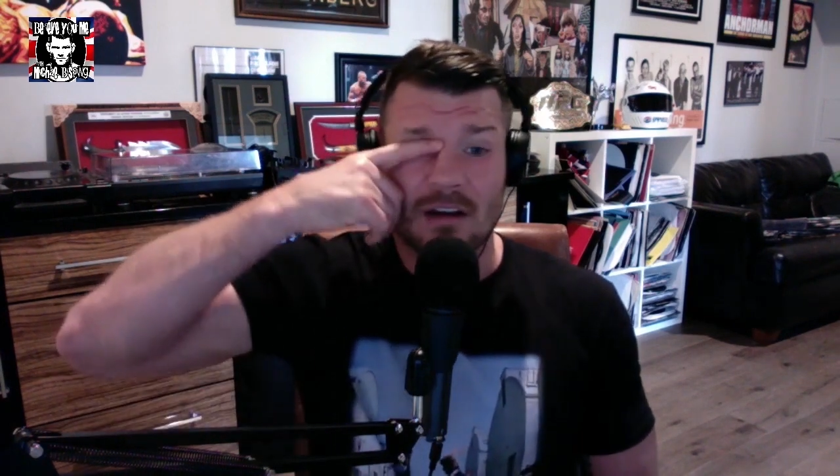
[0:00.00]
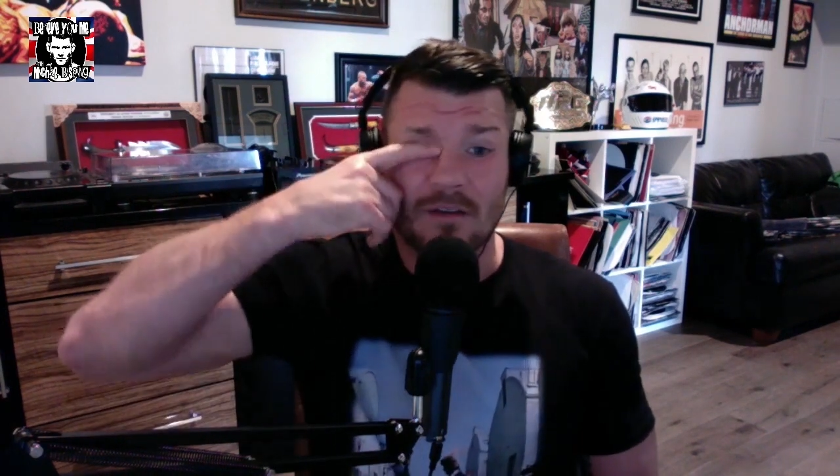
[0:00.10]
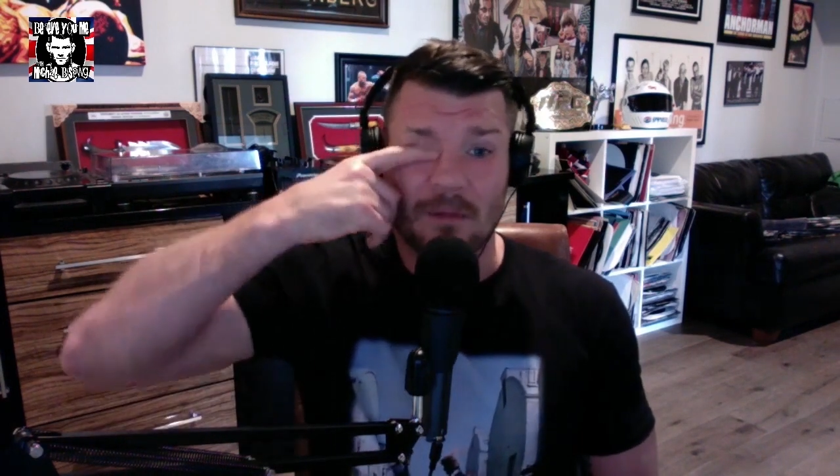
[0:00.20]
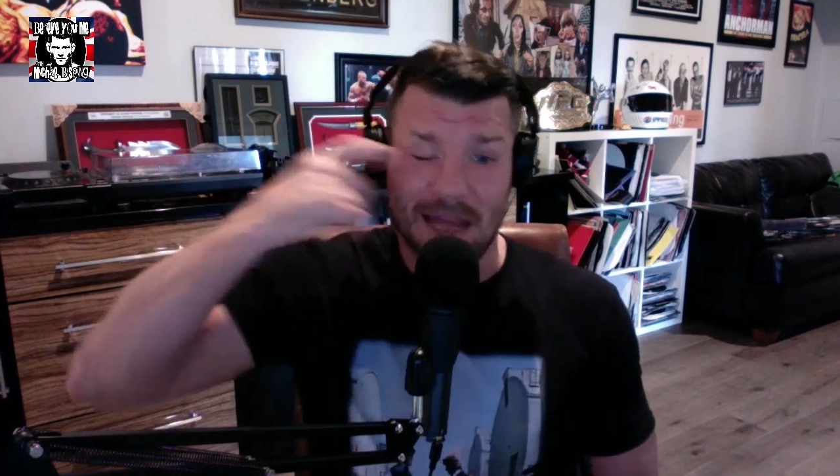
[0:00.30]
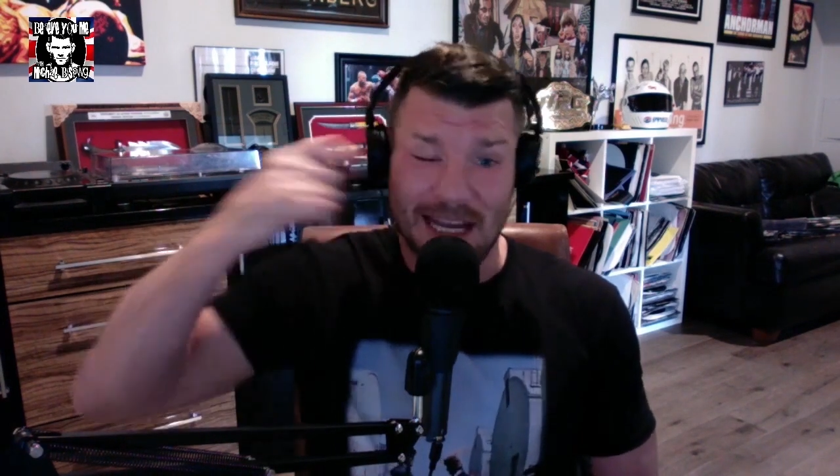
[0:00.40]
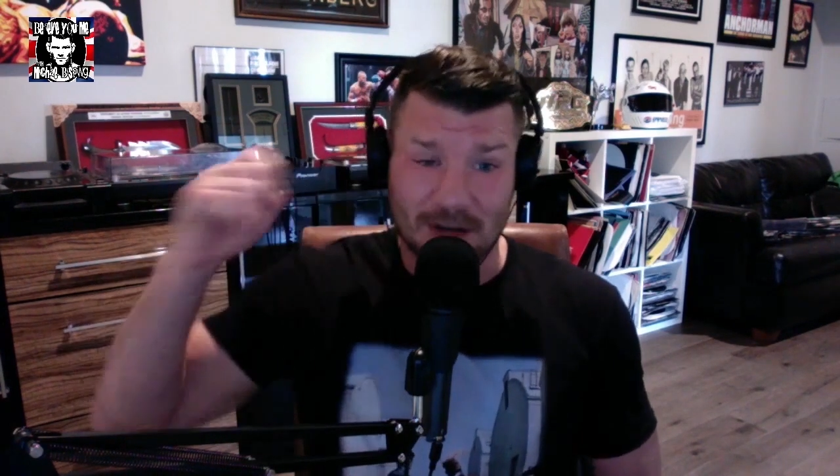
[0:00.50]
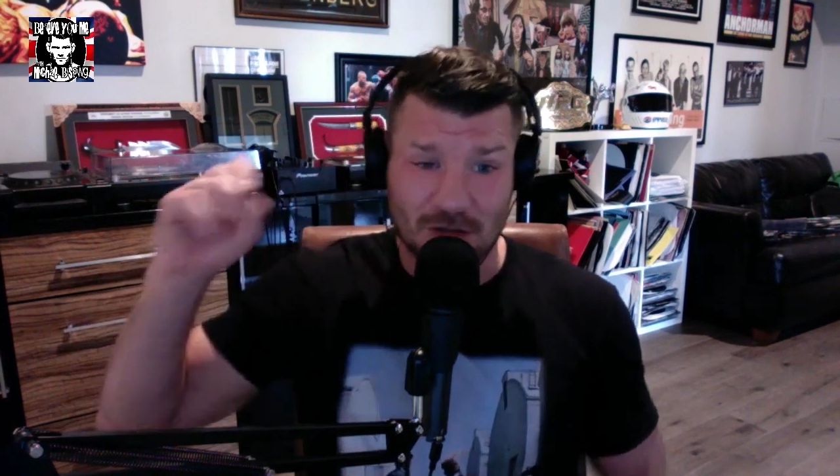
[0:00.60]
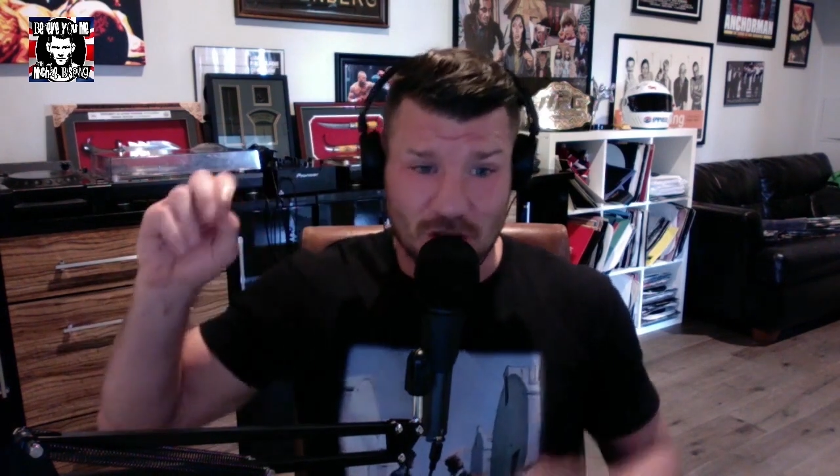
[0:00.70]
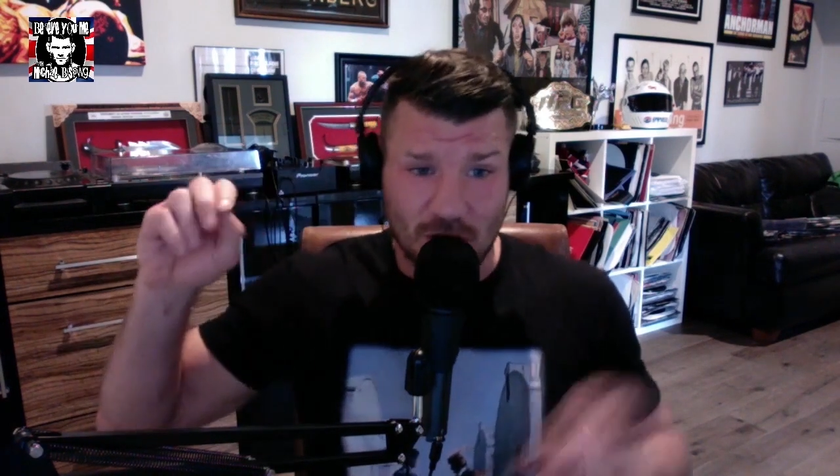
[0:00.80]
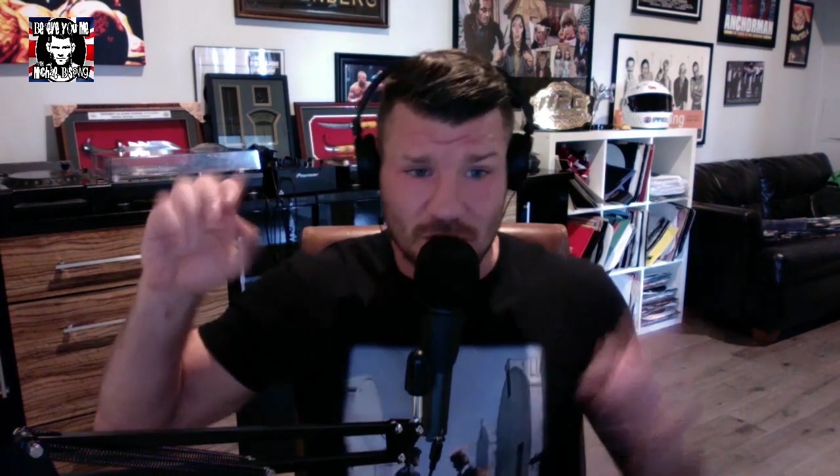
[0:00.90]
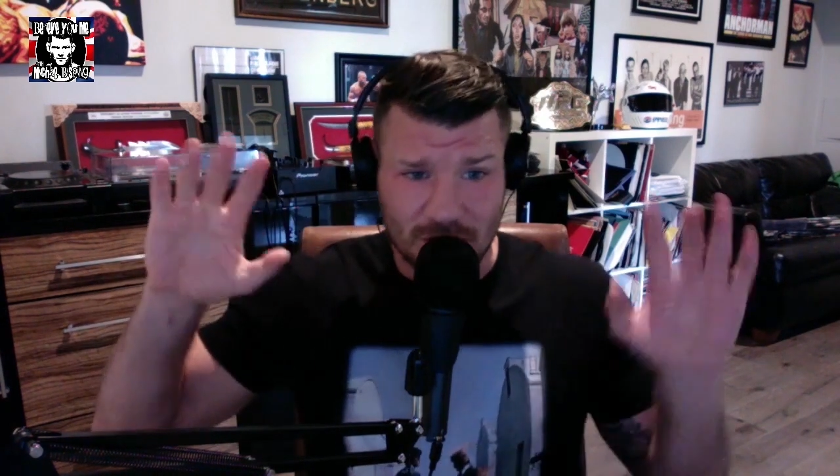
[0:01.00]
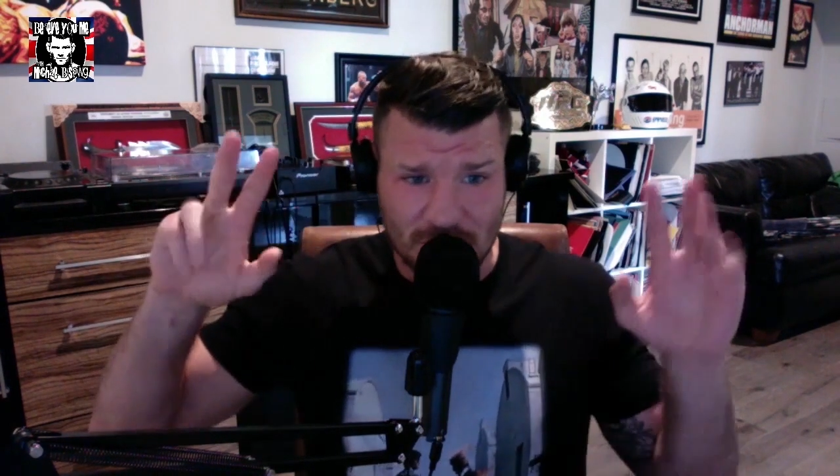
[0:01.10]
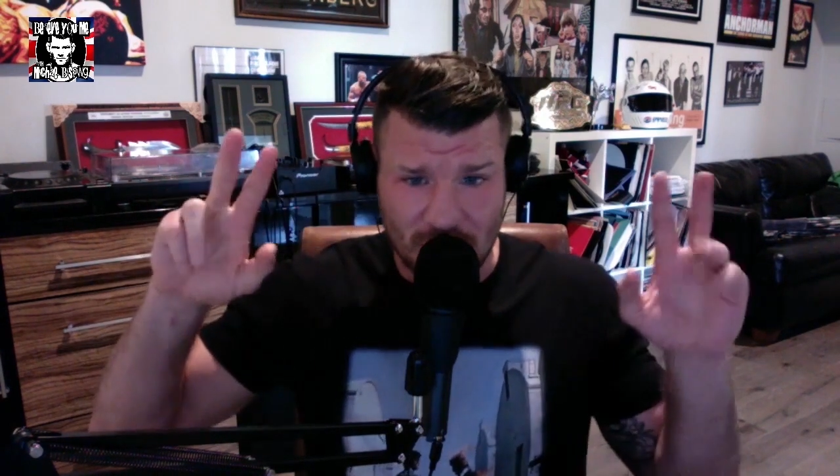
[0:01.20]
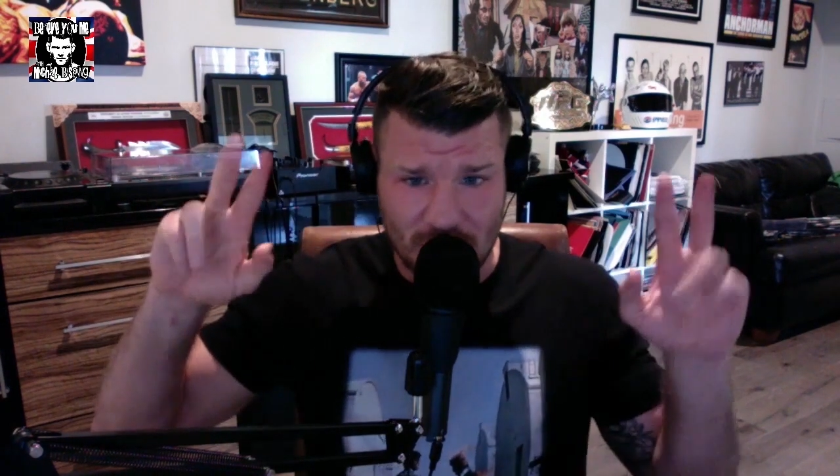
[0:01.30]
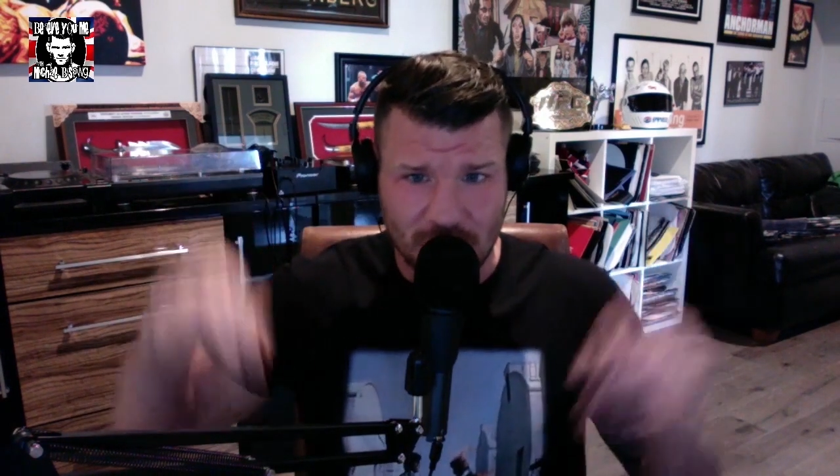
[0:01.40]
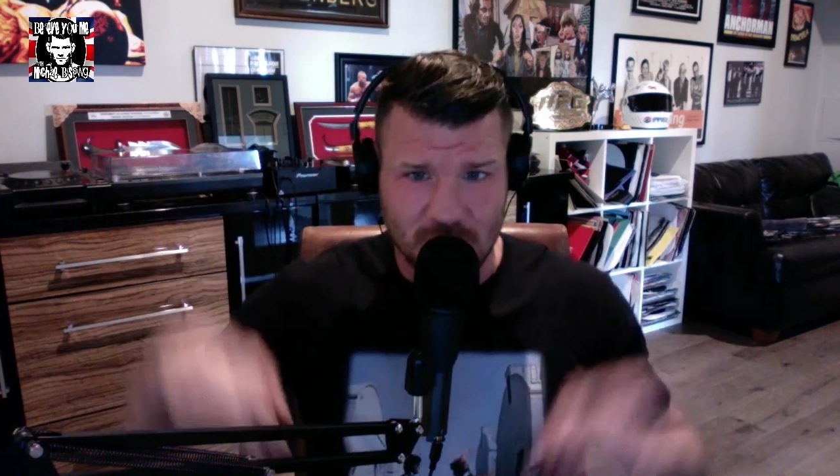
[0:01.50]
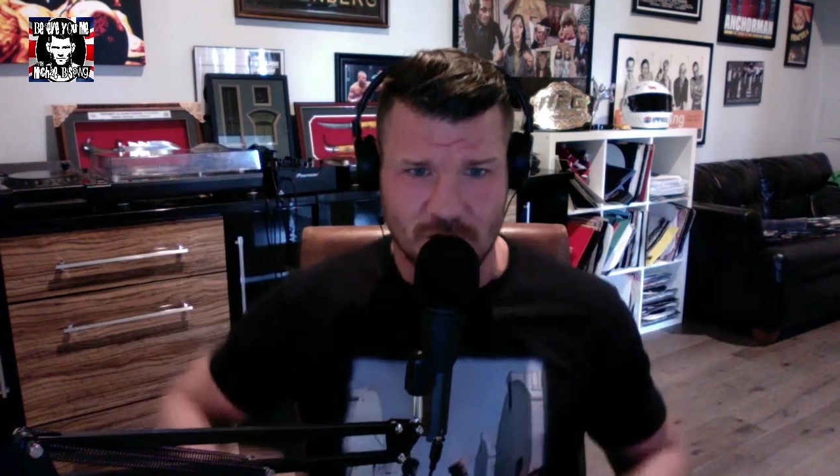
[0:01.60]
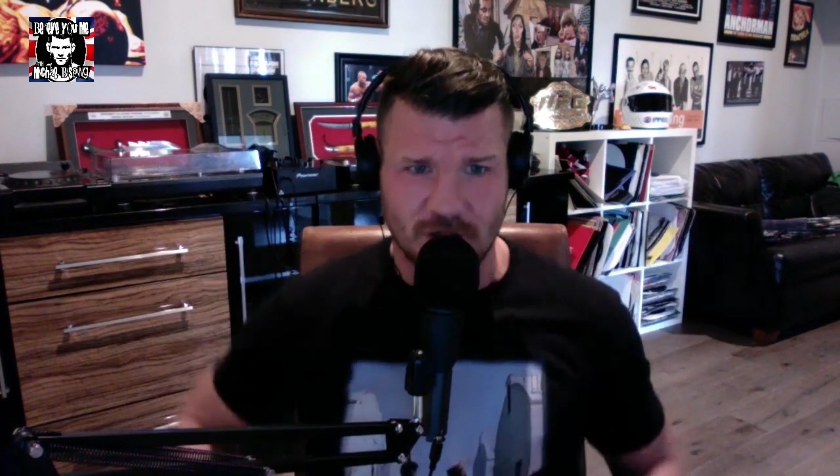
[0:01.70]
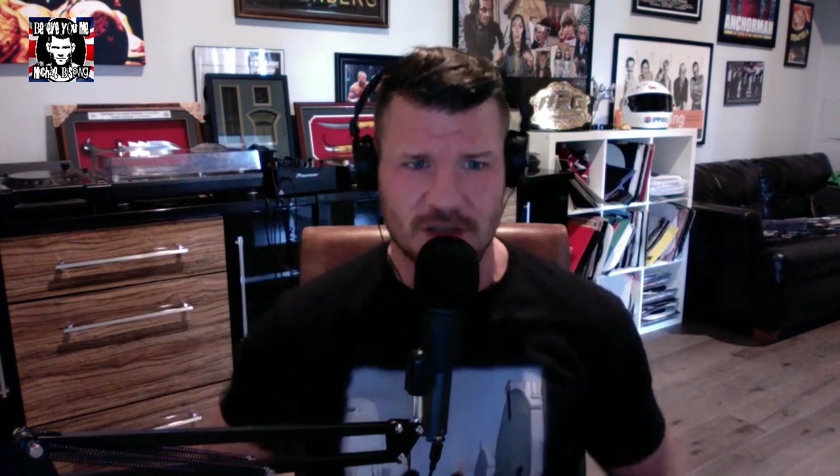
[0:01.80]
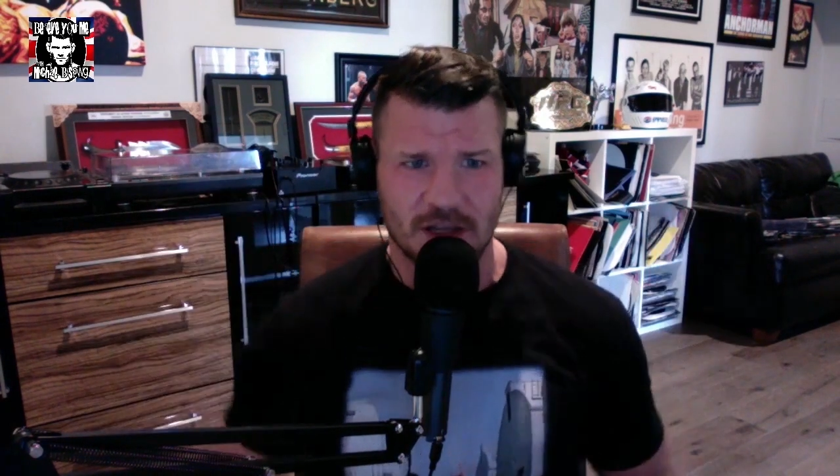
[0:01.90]
from the inner circle, the circle of
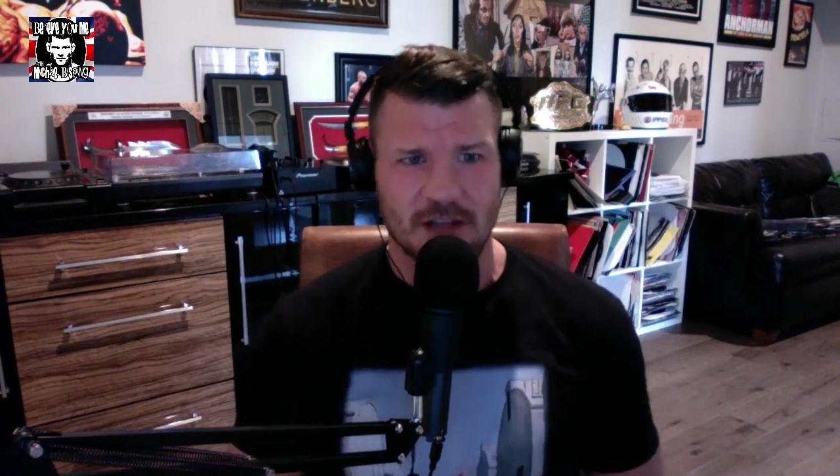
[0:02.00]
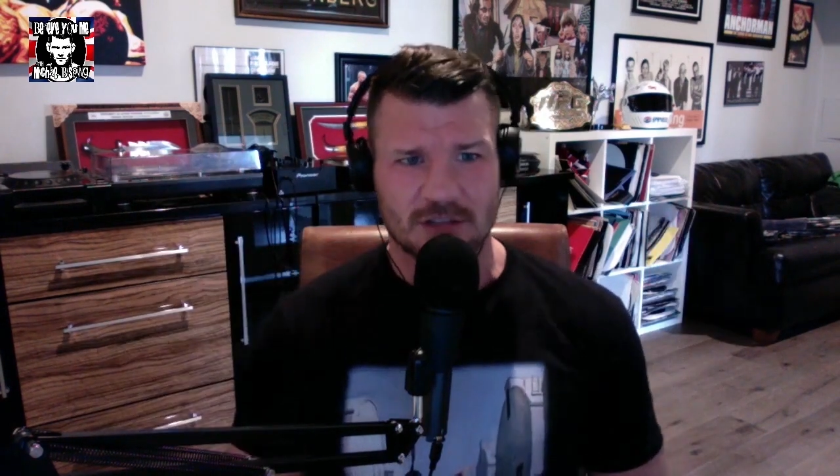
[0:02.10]
trust,